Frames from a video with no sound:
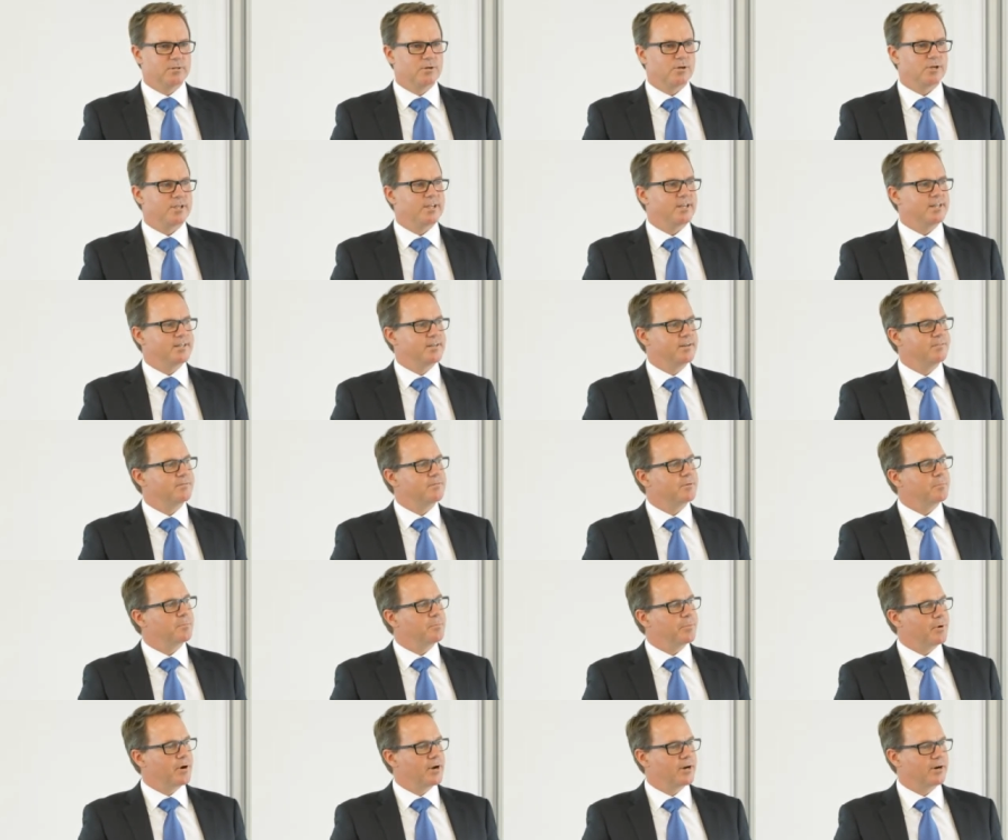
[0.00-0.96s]
looking at
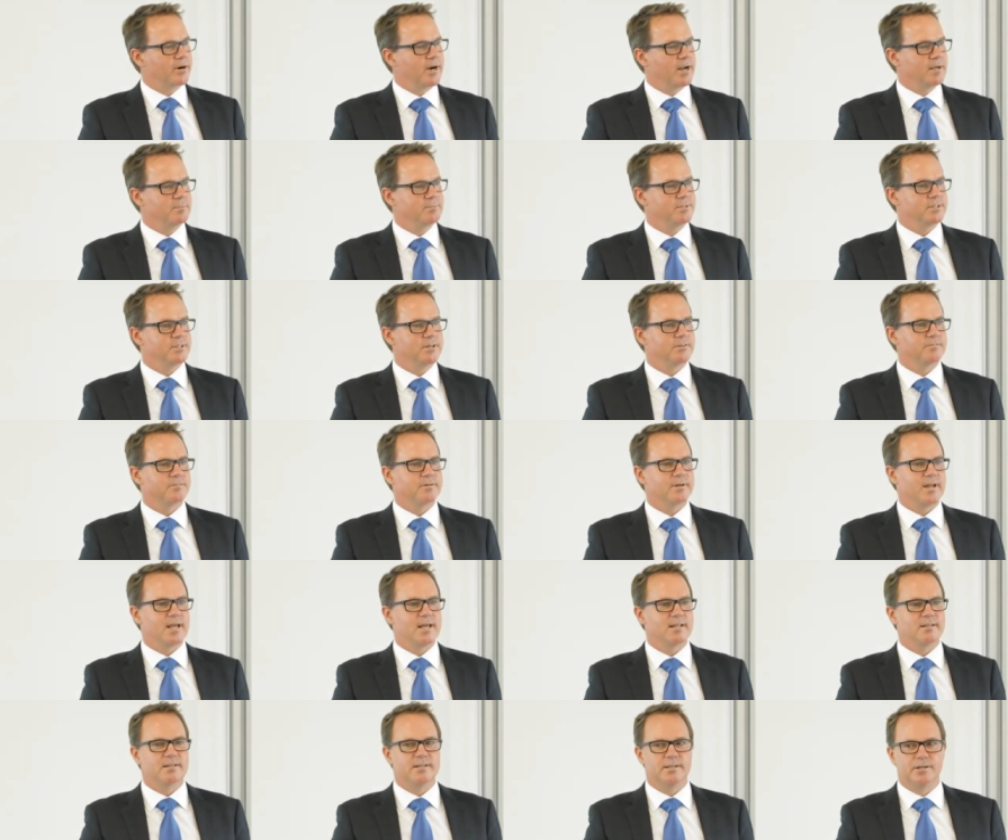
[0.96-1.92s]
different programs and different
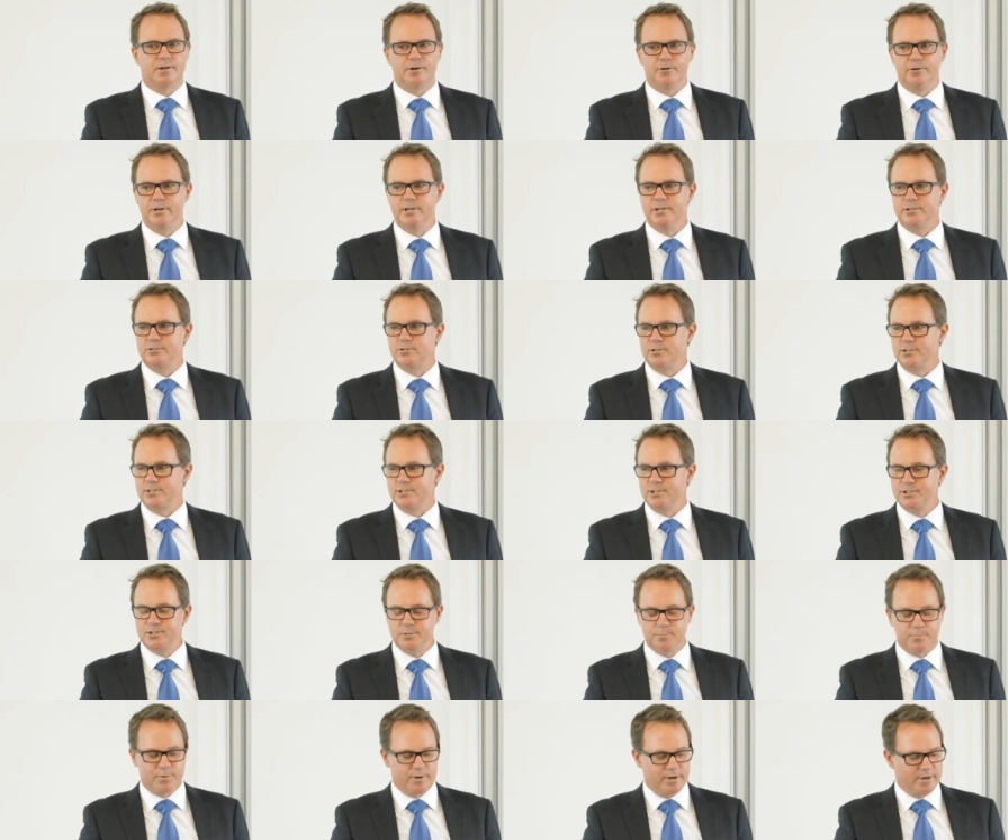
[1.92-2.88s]
athlete career
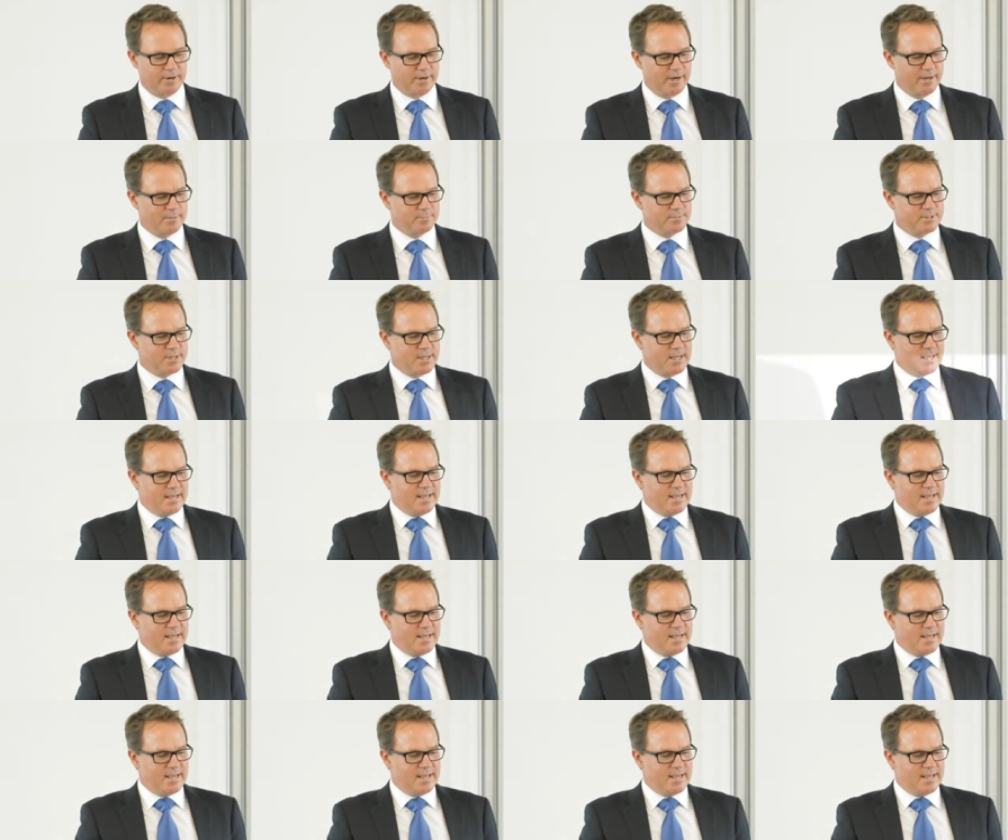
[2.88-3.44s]
transition programs